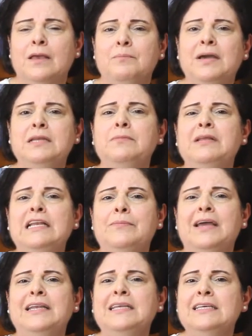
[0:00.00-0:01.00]
many
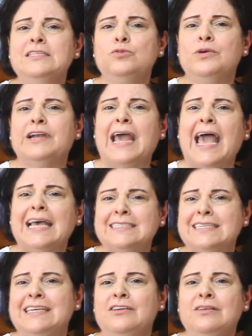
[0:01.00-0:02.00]
Lebanese were
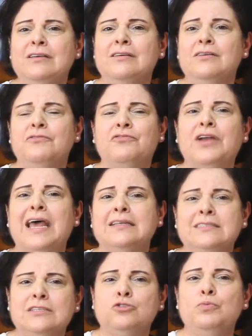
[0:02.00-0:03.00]
asking
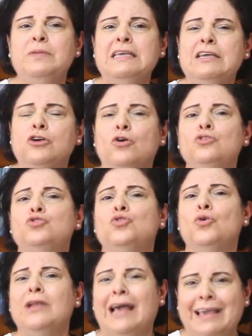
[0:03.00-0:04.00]
France to be in
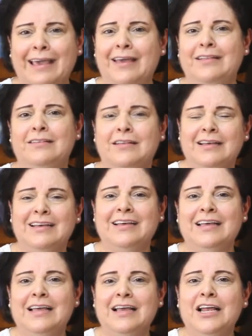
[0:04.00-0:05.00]
control again,
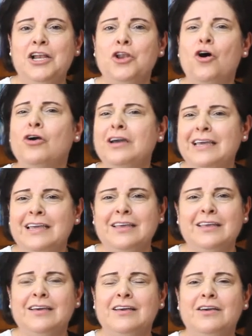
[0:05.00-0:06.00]

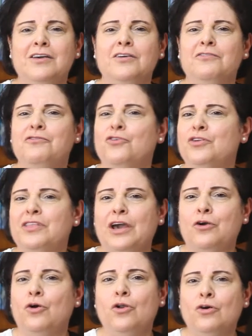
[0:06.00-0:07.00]
longing for the
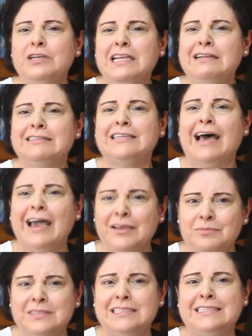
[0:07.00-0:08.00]
colonial
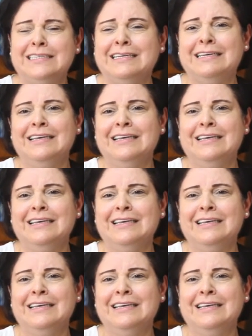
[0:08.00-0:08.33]
times.